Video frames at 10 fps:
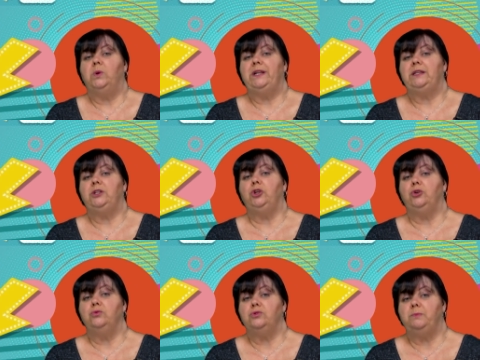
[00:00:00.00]
will it
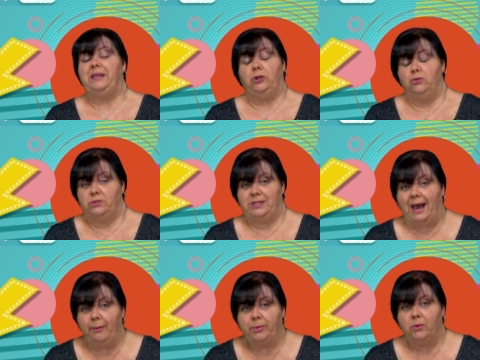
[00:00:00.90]
use be used
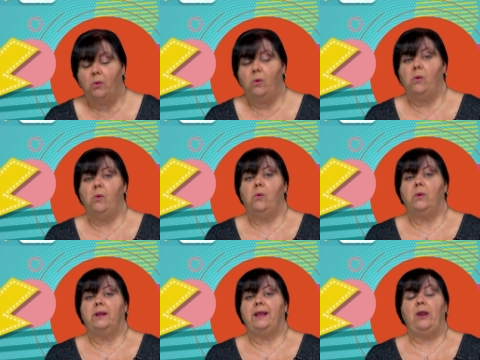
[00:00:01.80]
up or
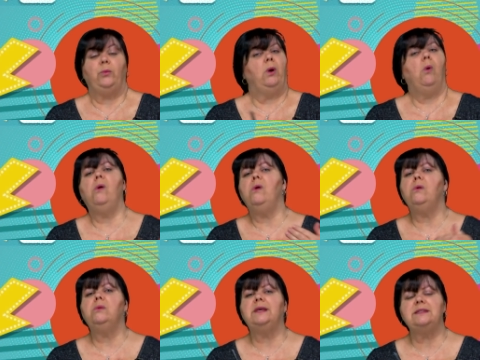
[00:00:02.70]
can we
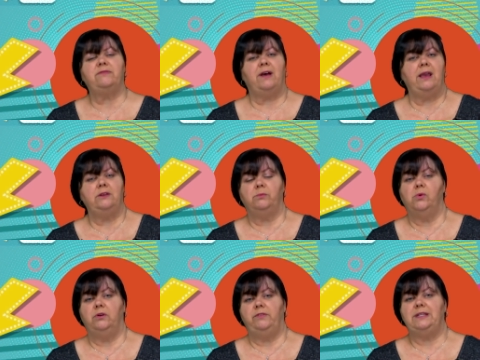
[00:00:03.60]
always find
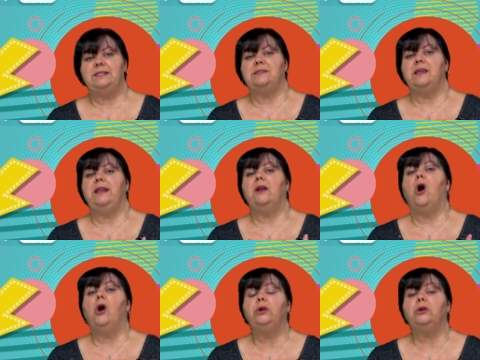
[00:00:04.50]
more of it? Is there an
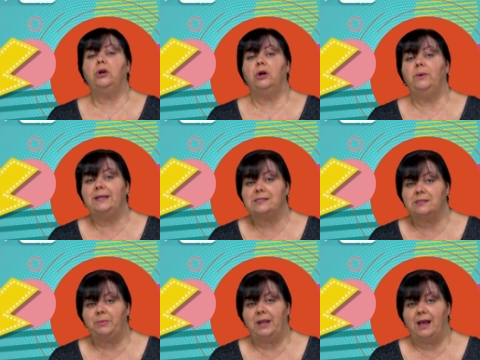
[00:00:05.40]
ongoing
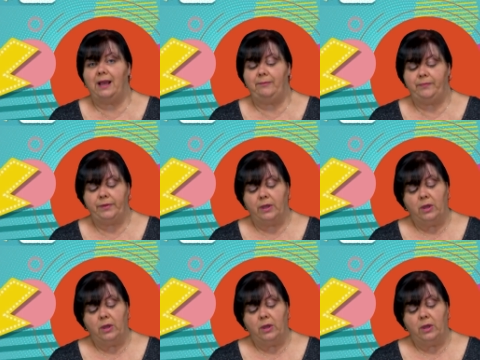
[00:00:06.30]
supply?